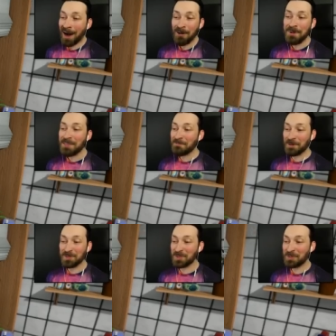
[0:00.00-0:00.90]
I'll be the
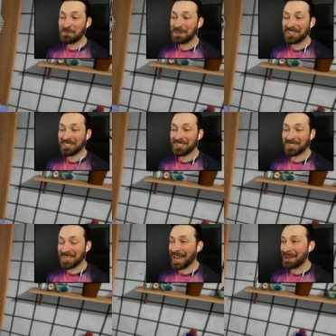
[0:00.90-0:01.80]
first to admit that
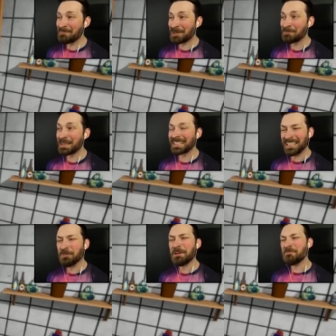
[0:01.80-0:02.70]
this game can be a
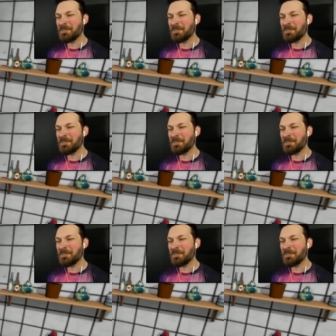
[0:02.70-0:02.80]
little bit